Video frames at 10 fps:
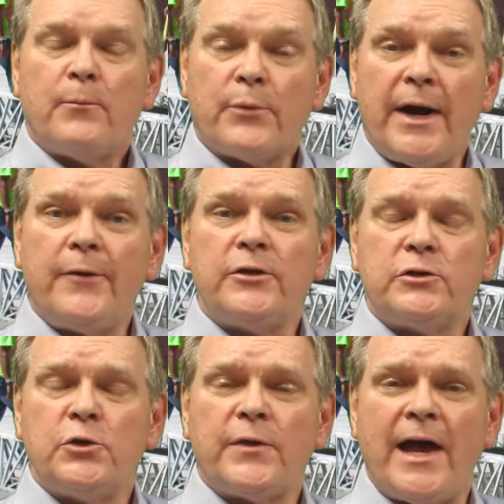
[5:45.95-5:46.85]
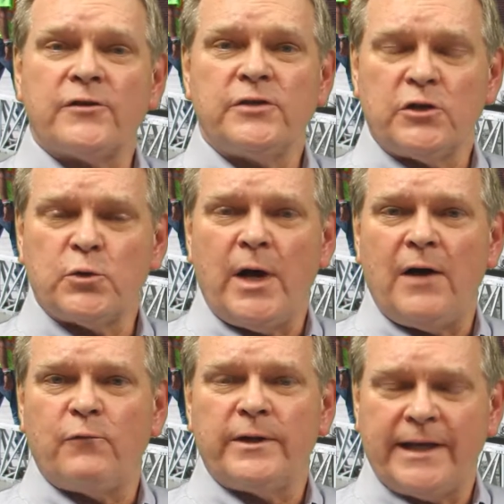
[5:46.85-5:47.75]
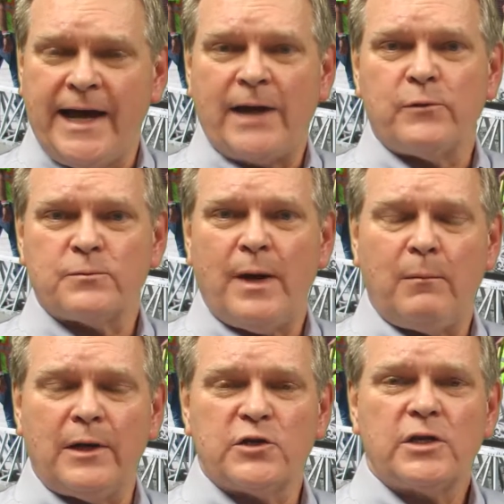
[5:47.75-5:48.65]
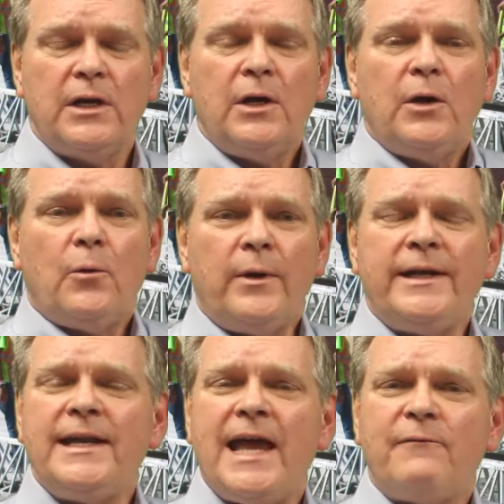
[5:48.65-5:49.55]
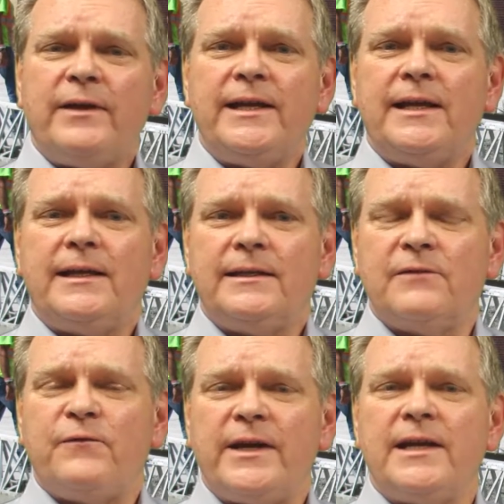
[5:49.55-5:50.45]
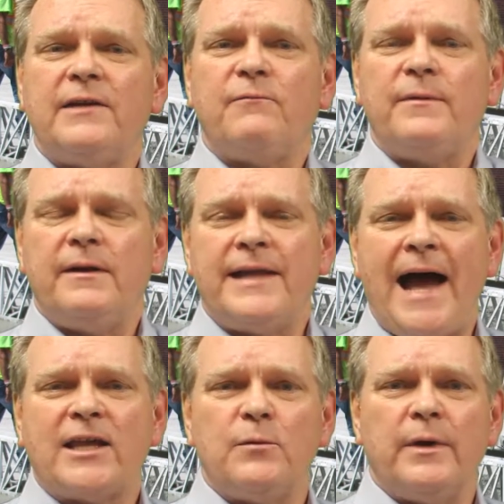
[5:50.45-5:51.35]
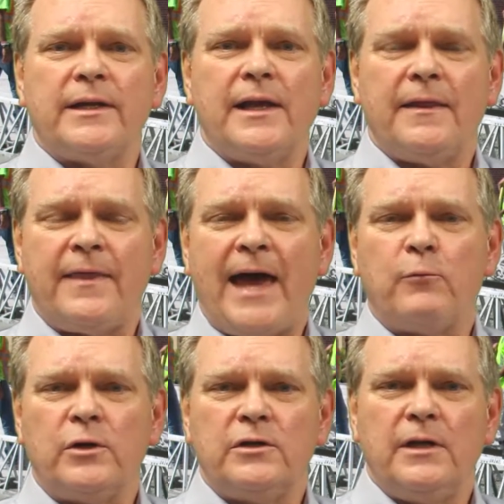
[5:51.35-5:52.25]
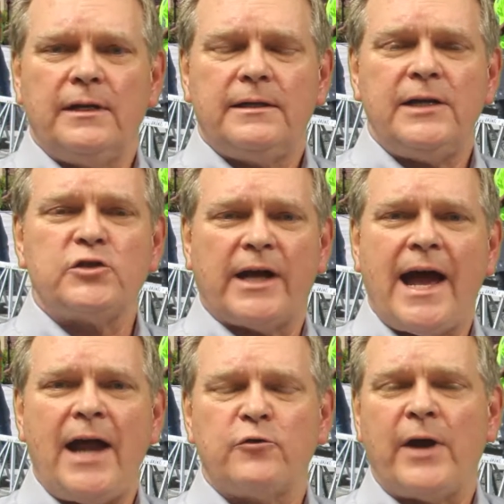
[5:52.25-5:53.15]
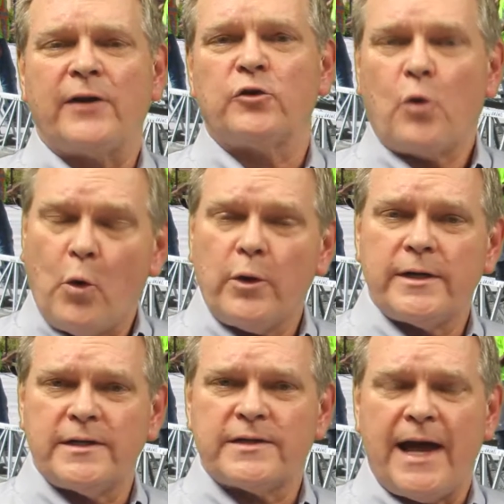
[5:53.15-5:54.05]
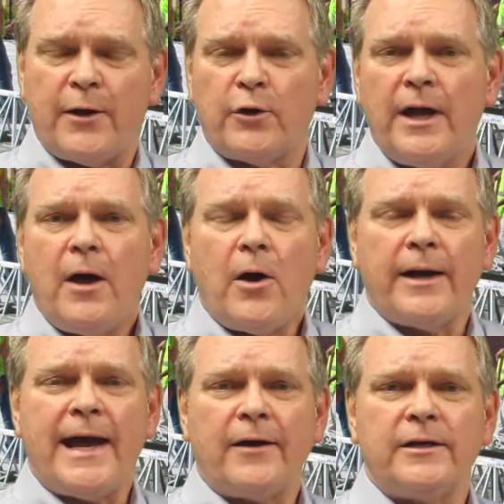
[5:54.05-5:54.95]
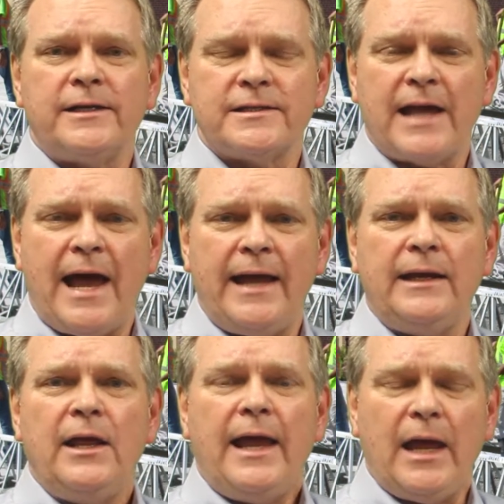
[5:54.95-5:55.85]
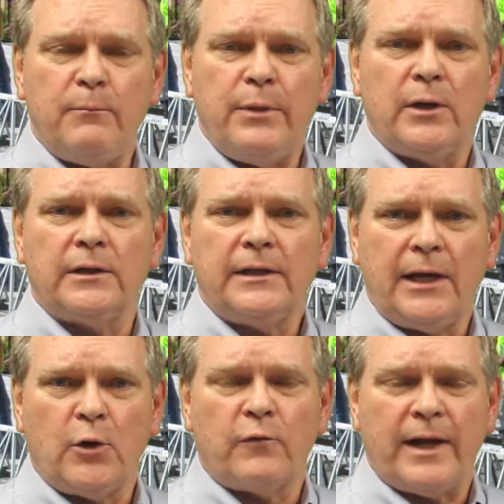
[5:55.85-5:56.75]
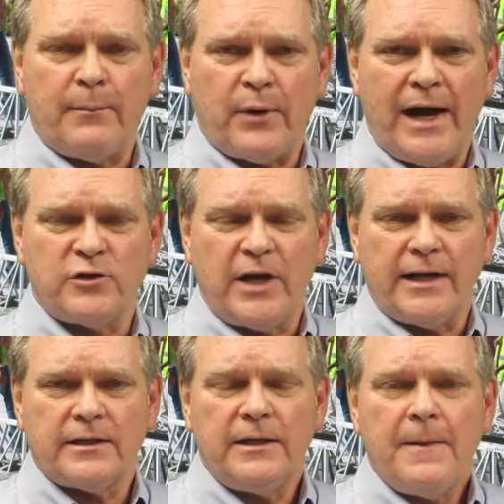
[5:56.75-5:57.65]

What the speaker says: Prior to 2012, when the guide was published, we didn't have any definitive document that would teach a contractor or a designer on how to design and build an overlay project.